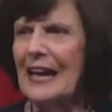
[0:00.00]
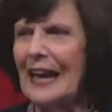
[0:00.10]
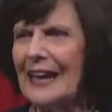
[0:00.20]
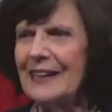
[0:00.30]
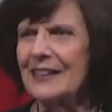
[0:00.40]

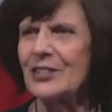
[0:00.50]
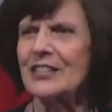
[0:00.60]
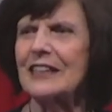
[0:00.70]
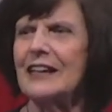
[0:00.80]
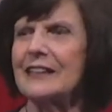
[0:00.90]
And
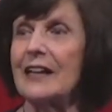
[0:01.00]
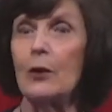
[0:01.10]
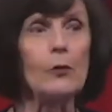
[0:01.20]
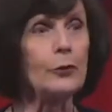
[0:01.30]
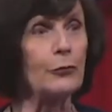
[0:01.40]
I
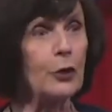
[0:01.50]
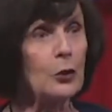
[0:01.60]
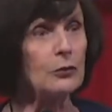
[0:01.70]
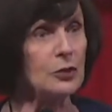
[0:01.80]
overflowed the